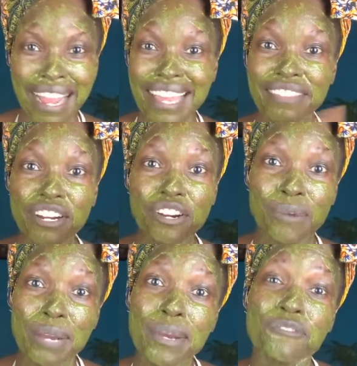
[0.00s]
and they're a
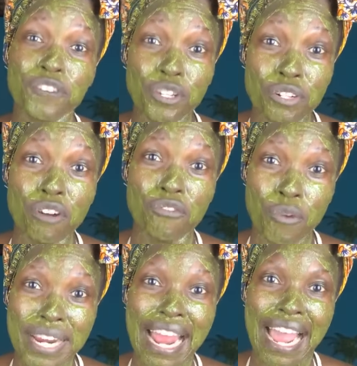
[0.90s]
great way for you to
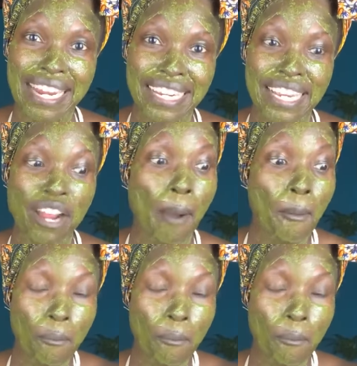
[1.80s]
avoid adding